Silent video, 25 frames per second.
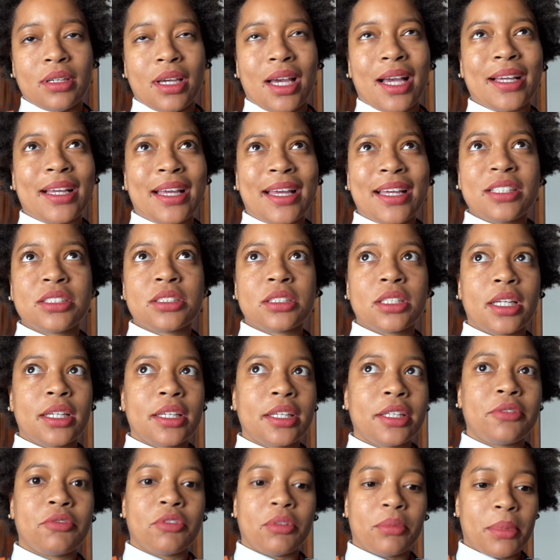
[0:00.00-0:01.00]
I actually, I
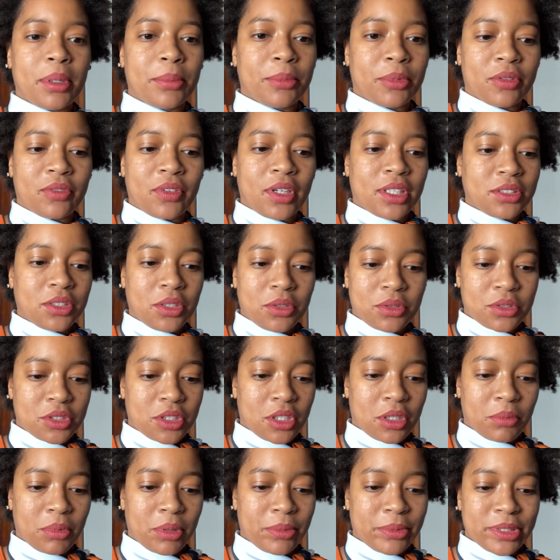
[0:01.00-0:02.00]
can't remember if I told
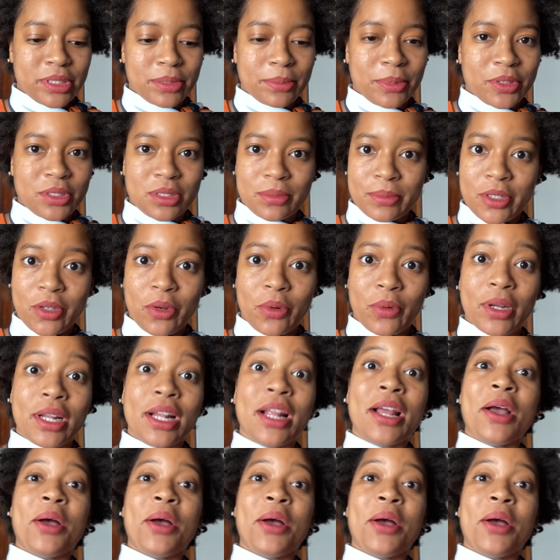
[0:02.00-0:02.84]
y'all where we were supposed to be going,